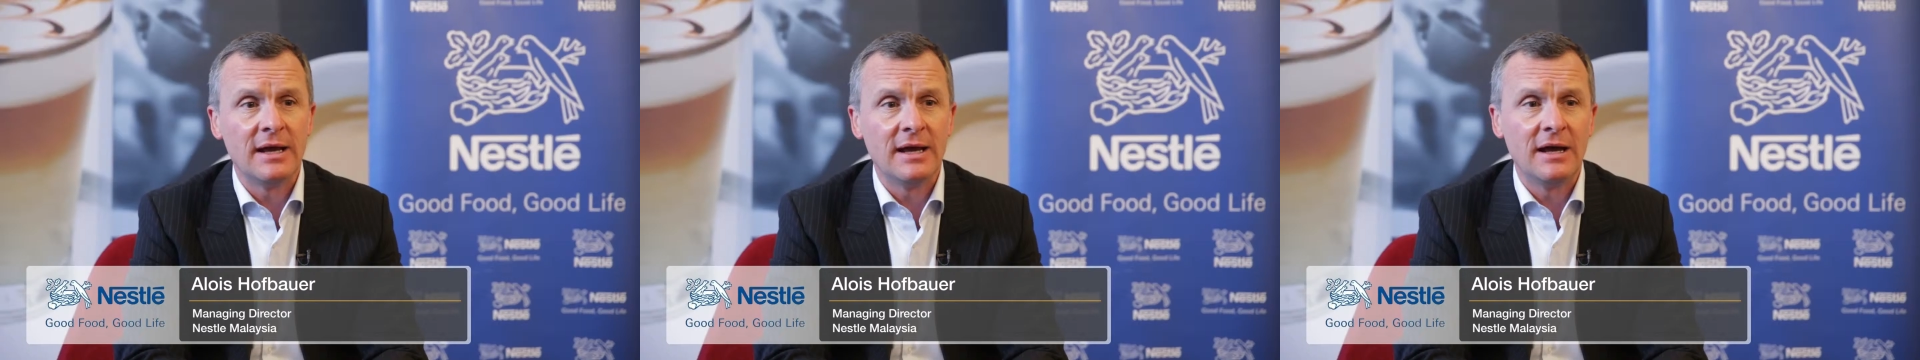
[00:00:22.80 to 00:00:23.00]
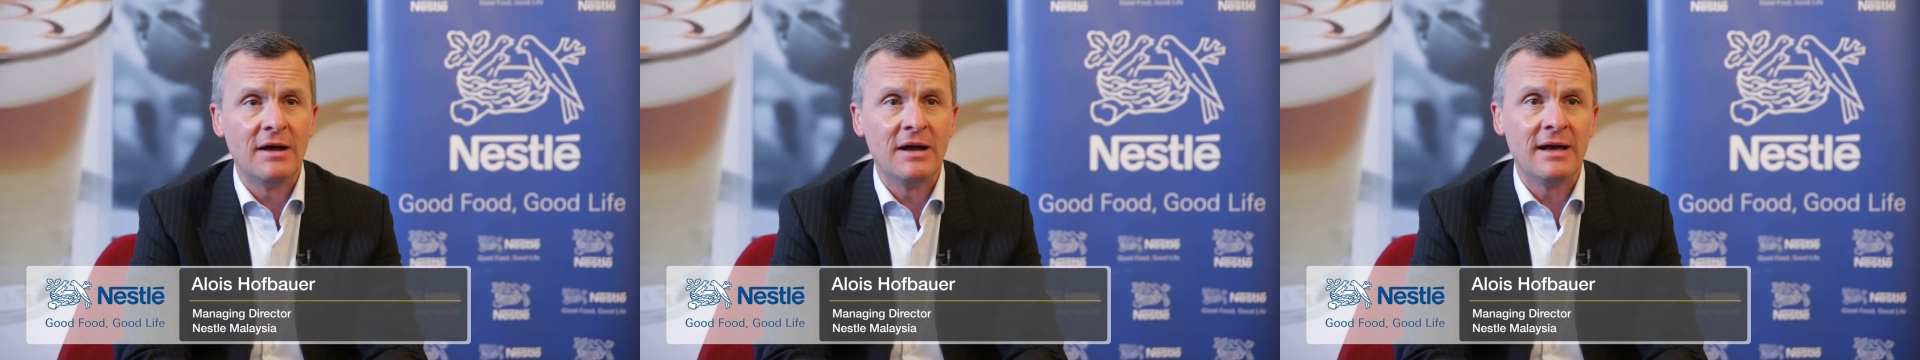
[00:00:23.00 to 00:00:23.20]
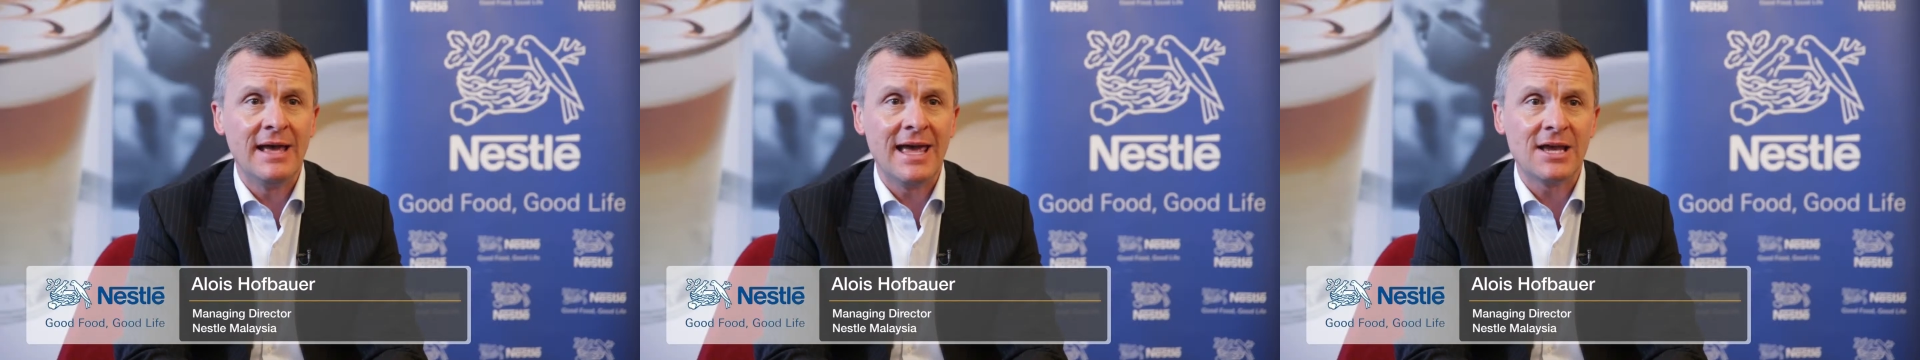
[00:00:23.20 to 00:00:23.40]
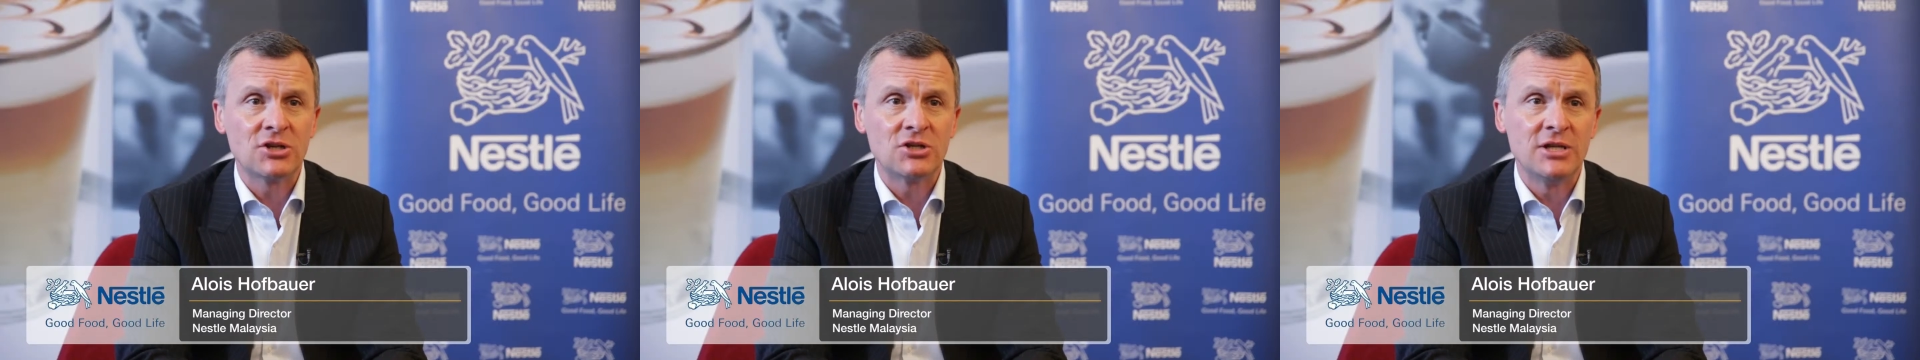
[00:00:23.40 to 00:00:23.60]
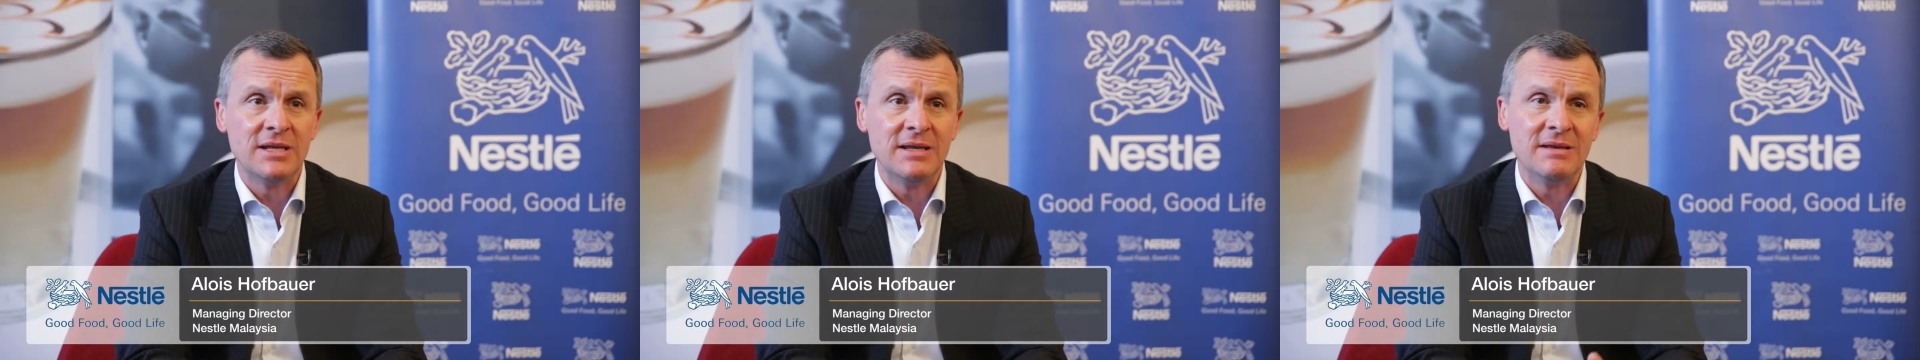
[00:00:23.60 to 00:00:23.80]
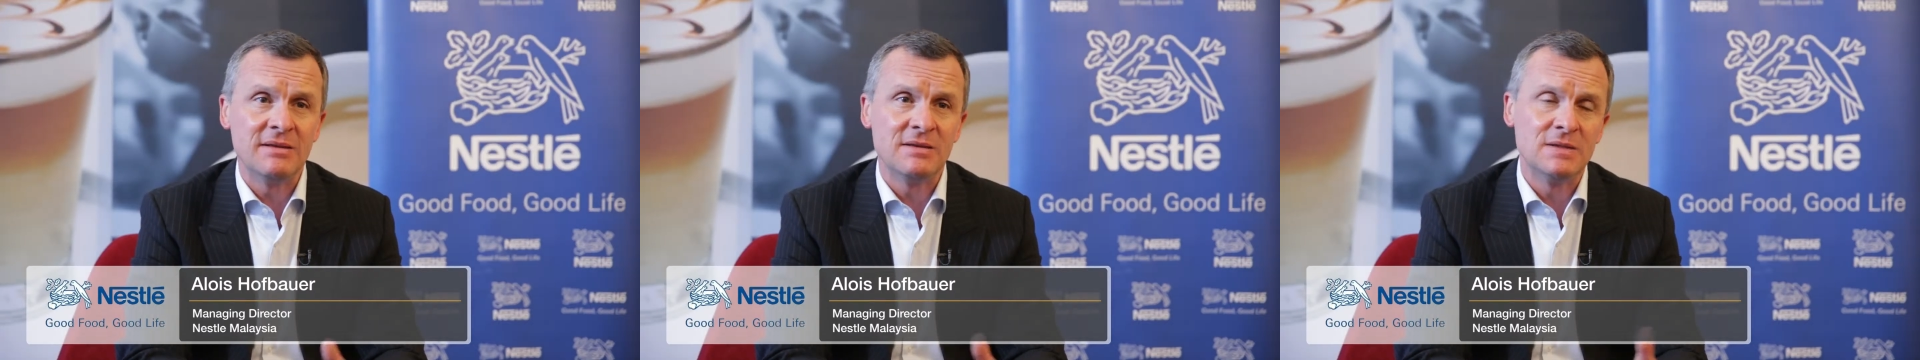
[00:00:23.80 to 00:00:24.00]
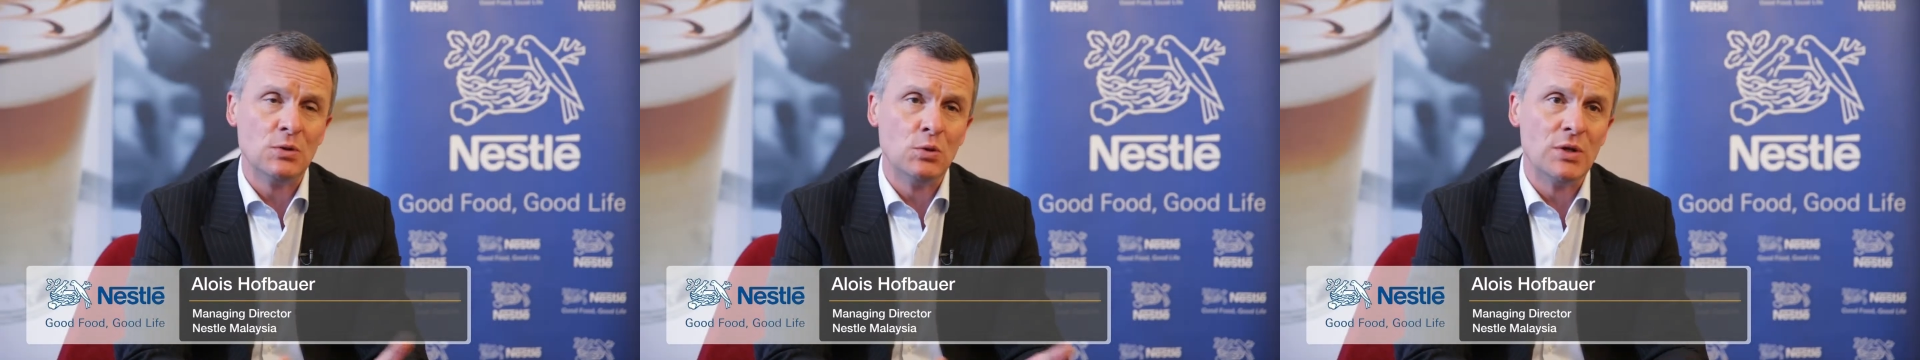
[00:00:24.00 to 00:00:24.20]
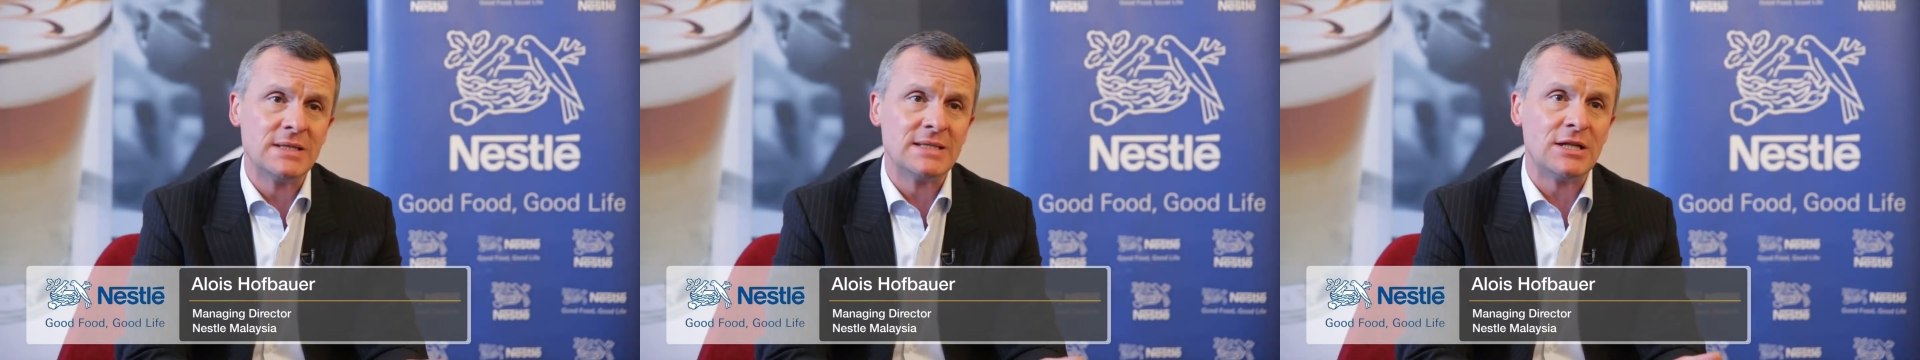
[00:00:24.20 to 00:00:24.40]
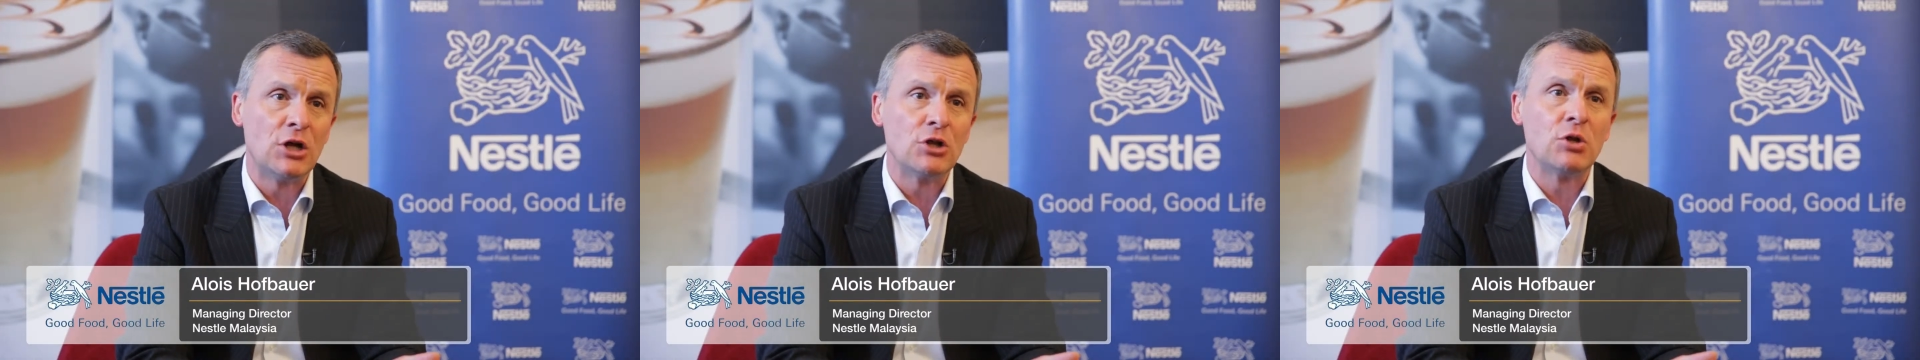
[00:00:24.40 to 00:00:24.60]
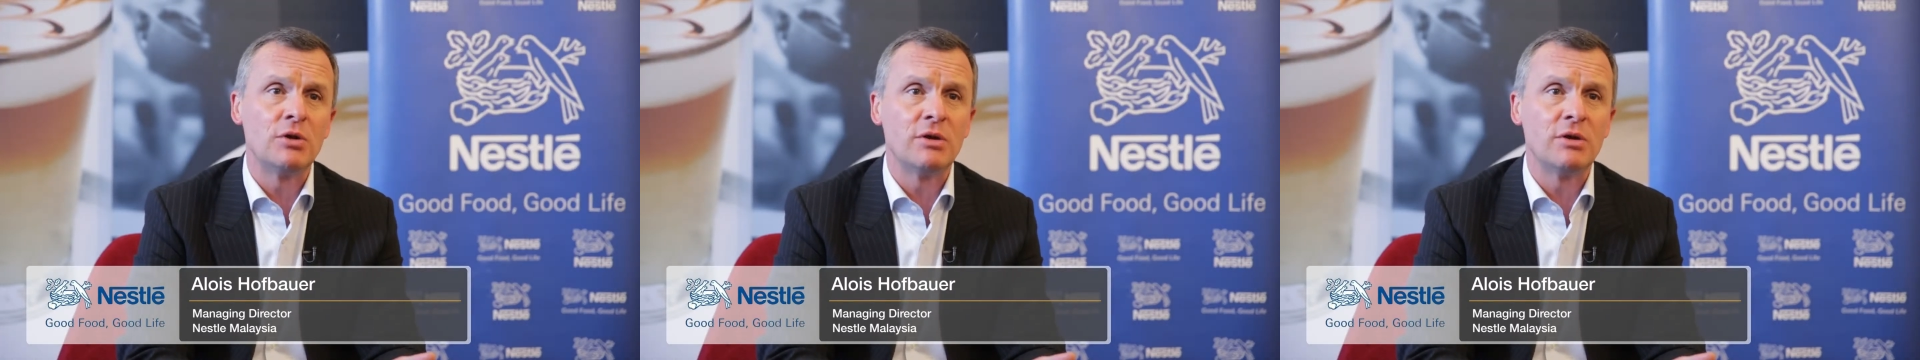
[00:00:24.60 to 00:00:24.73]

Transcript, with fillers: Uh, actually, students are not